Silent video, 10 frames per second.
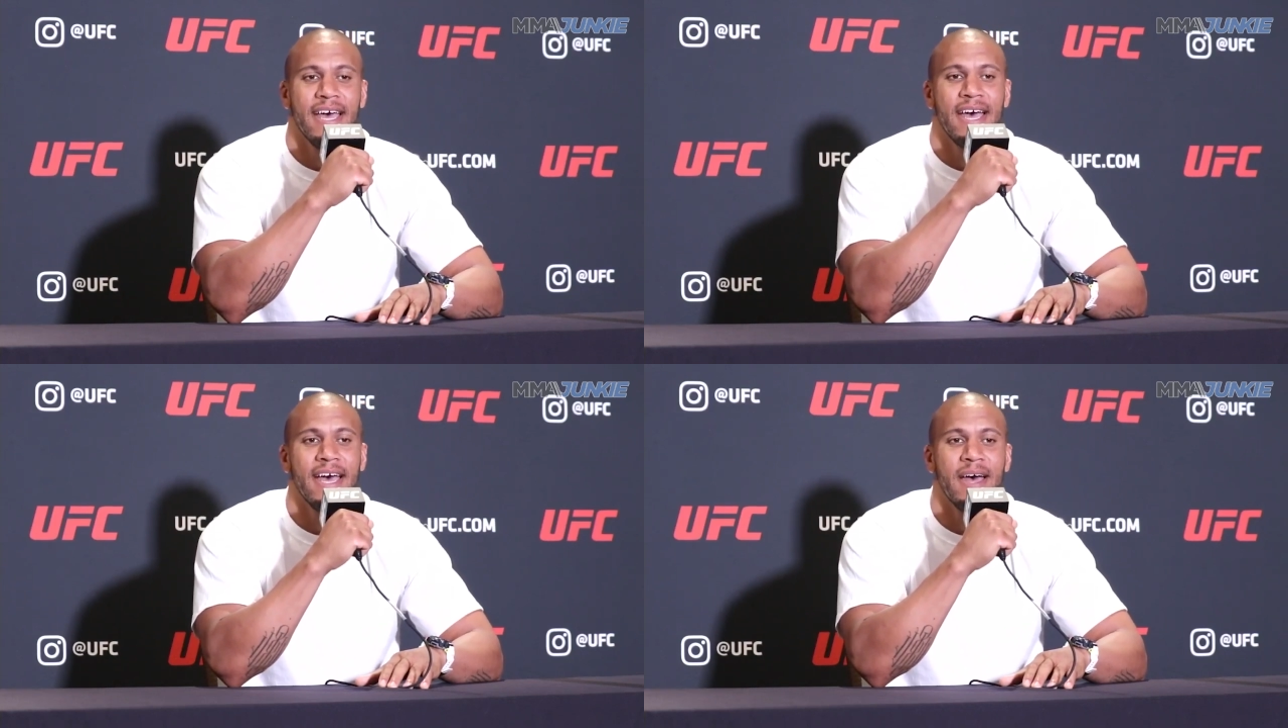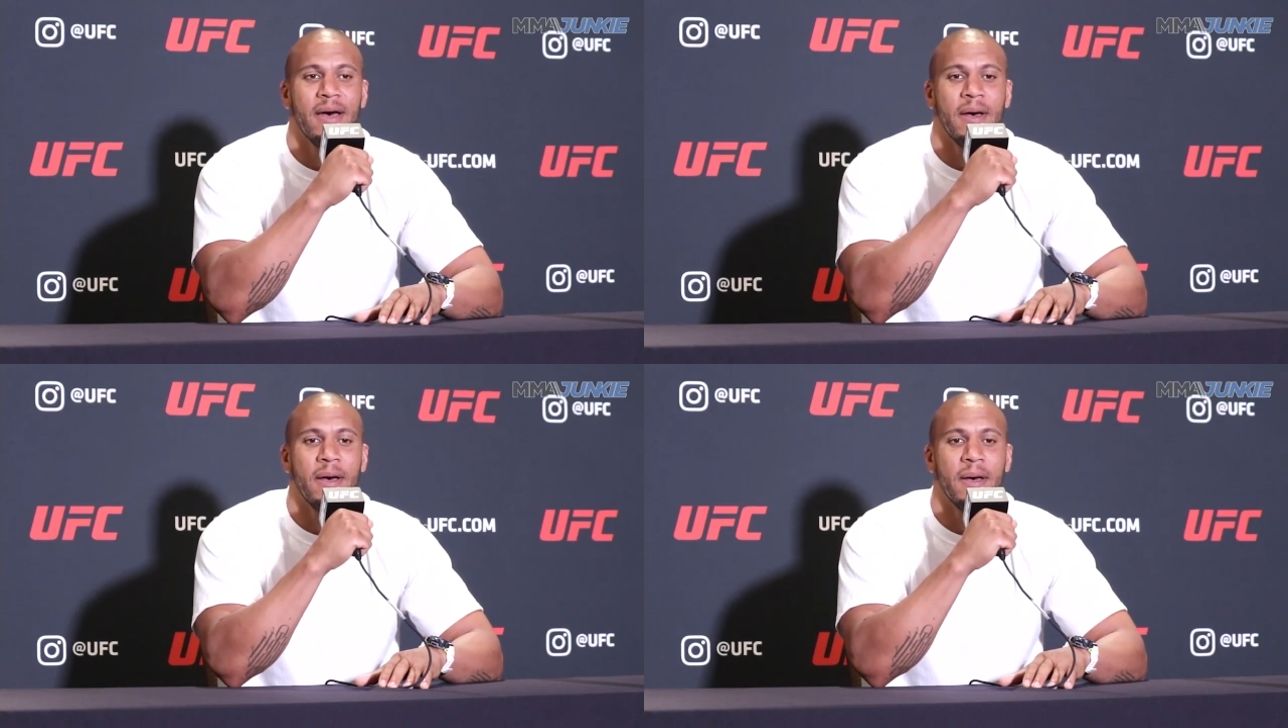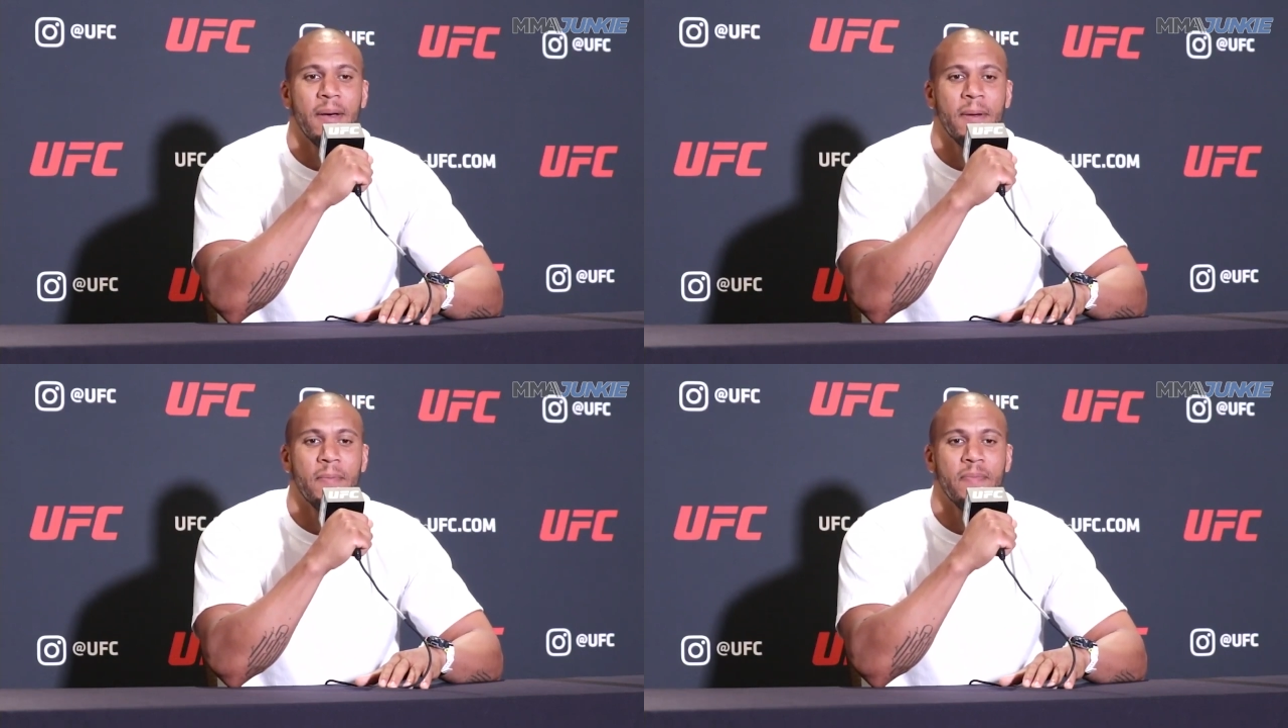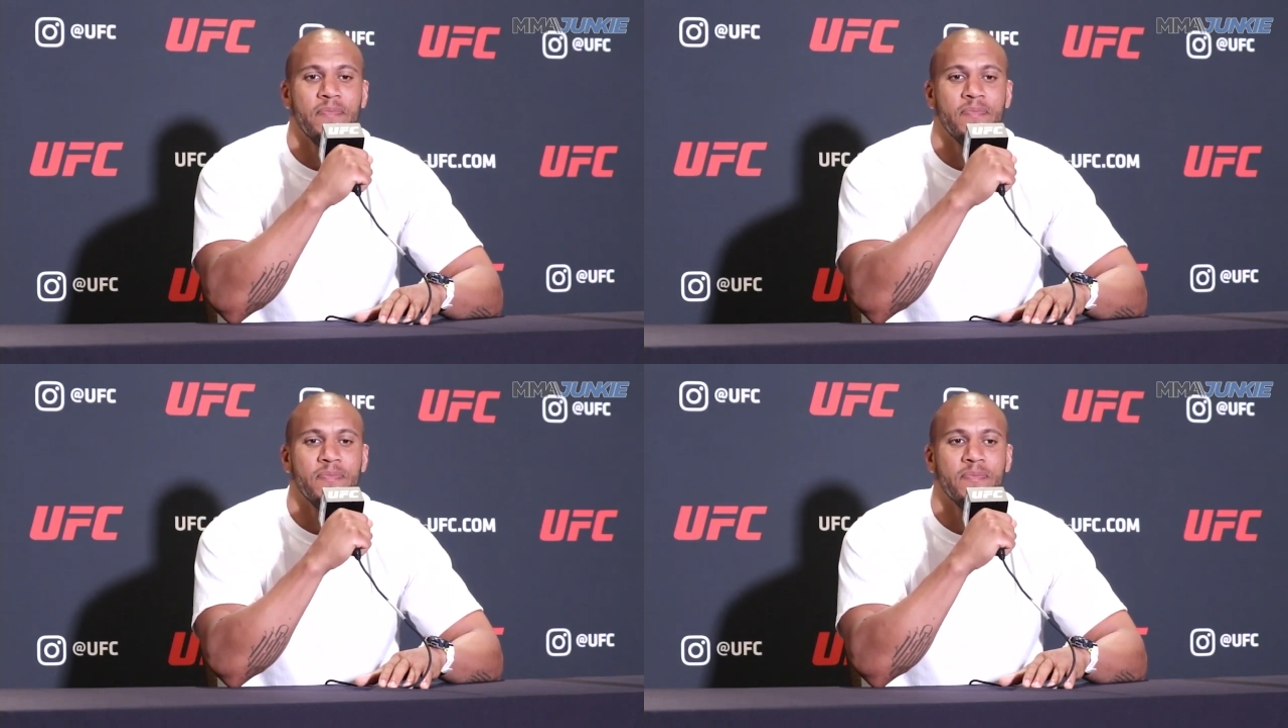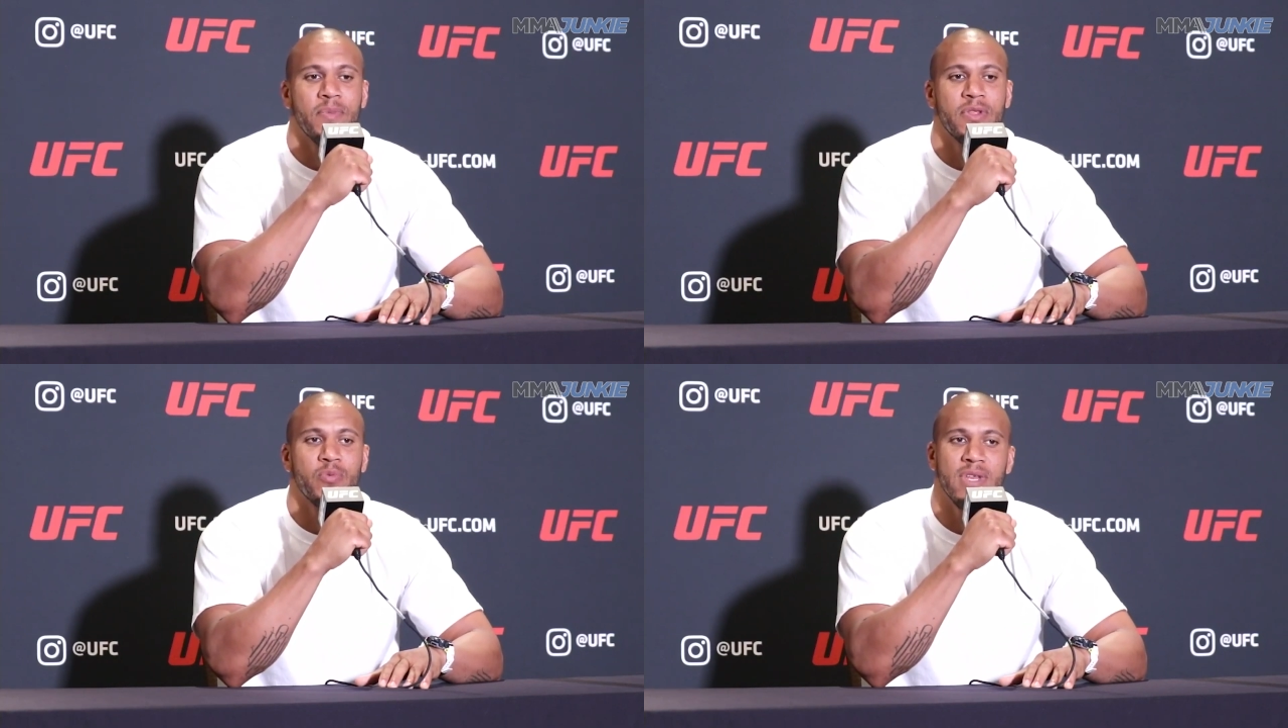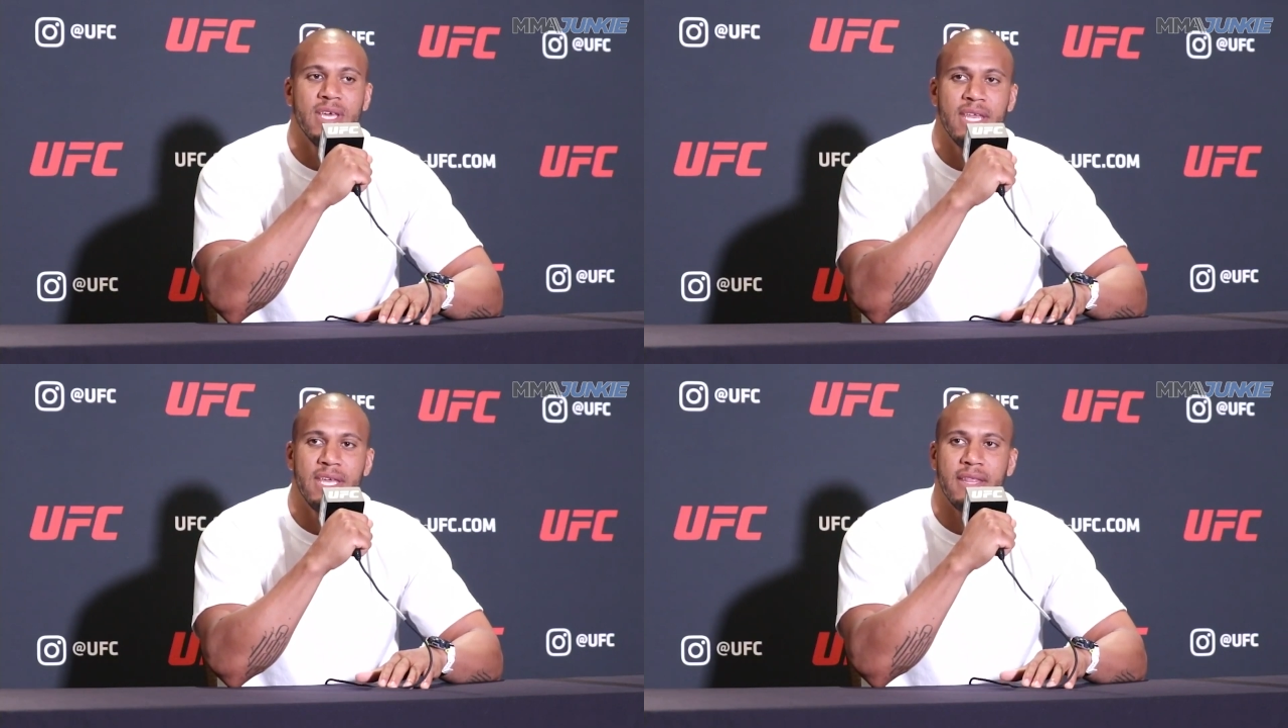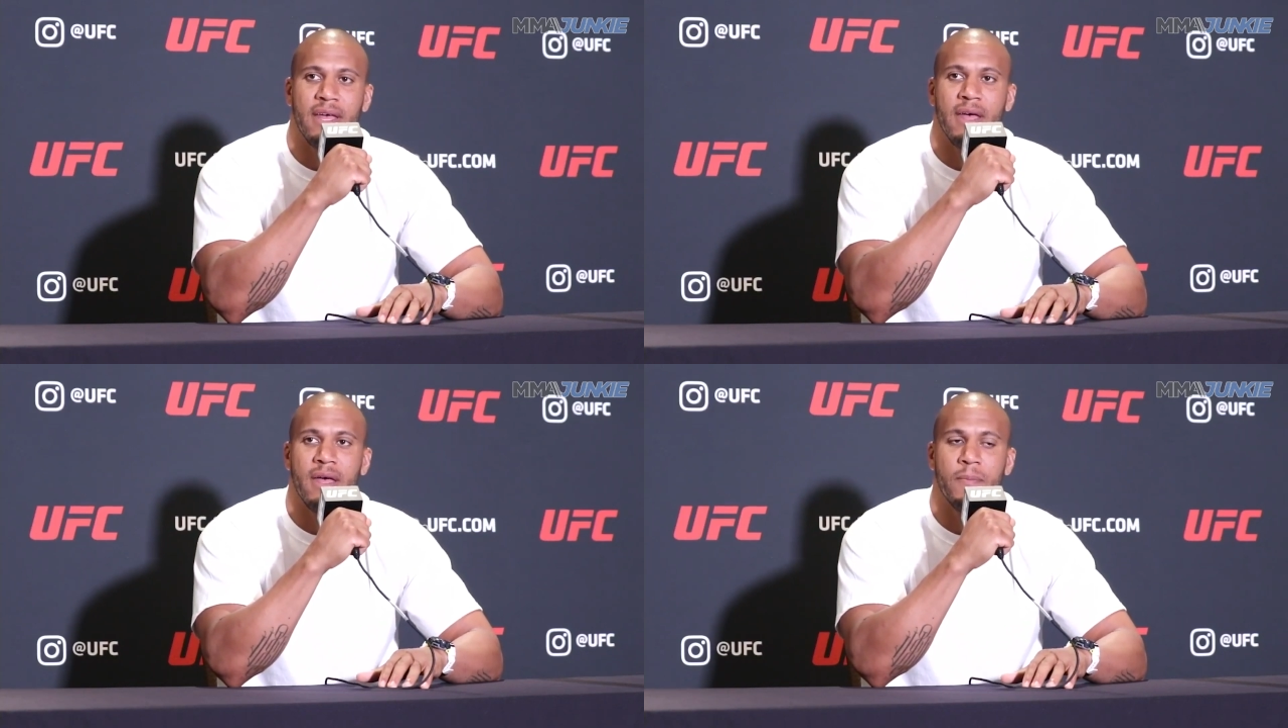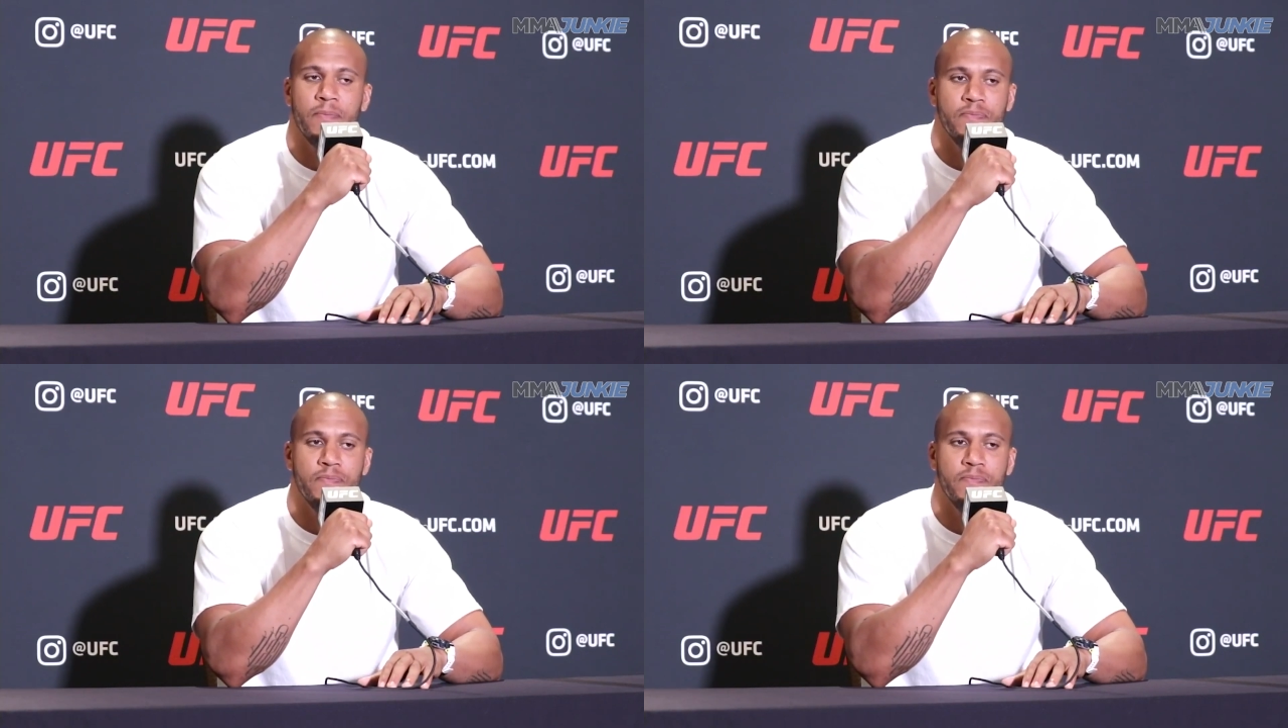um, but we did it. Um,